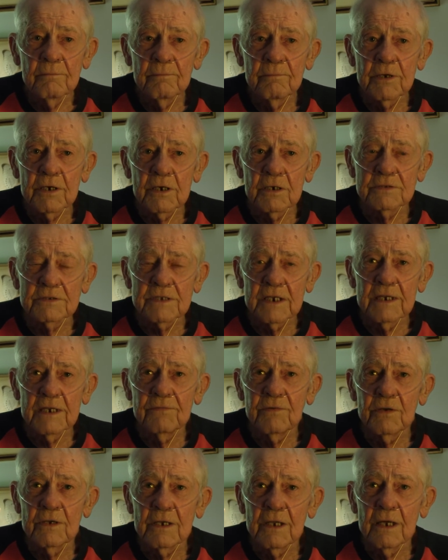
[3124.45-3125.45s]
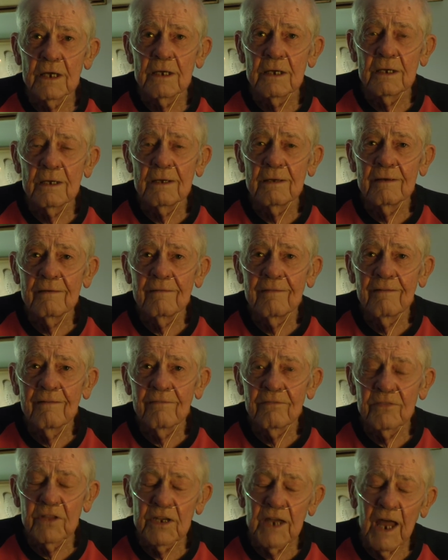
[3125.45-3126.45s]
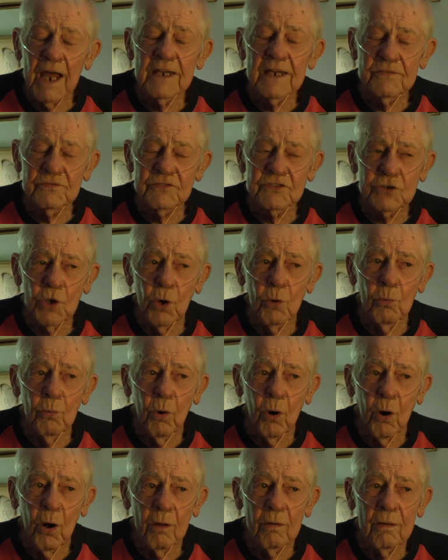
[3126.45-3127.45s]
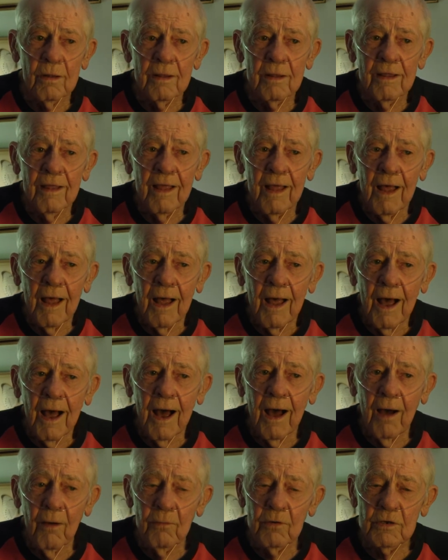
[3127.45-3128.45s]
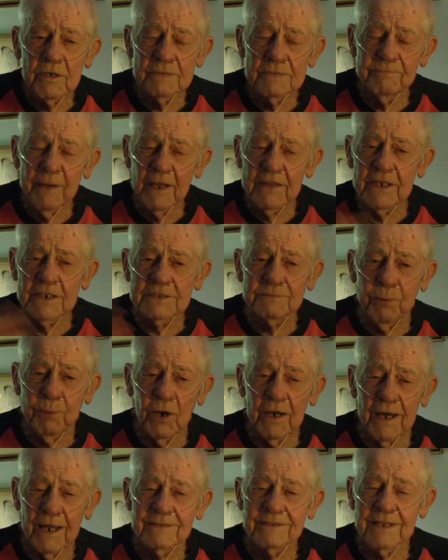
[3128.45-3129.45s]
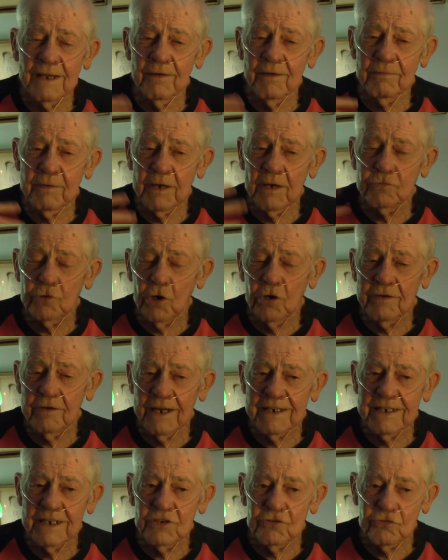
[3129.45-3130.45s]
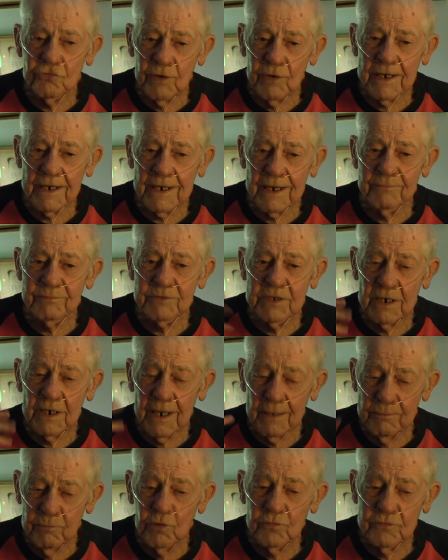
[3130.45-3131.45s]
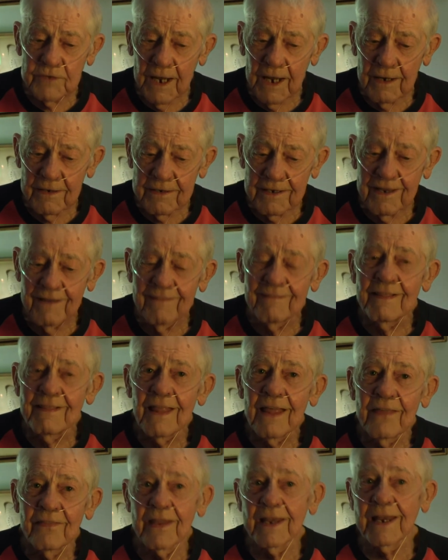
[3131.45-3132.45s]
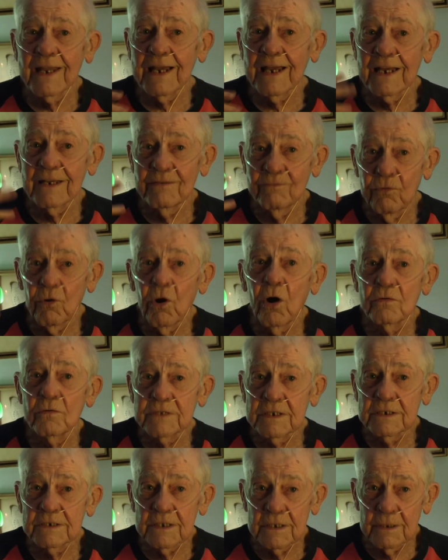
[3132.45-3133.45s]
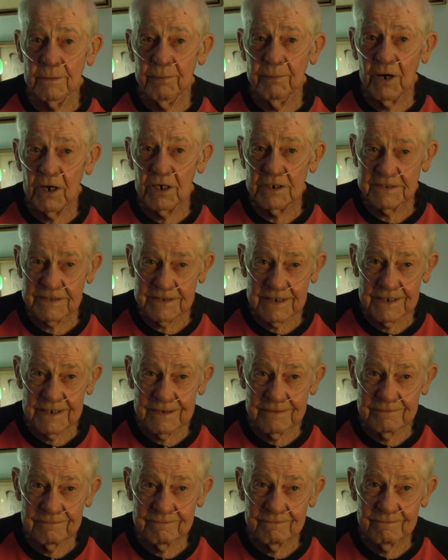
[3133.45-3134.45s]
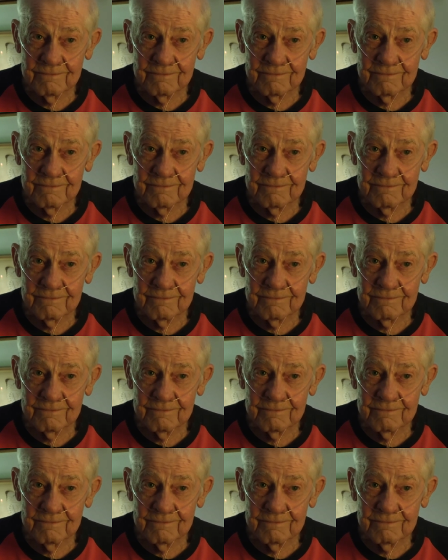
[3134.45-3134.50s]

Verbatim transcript: Because even uh, the night of Stonewall, uh, well, because by this point, I, said, I told you I didn't drink until I moved down there. Then I got involved into the bar scene.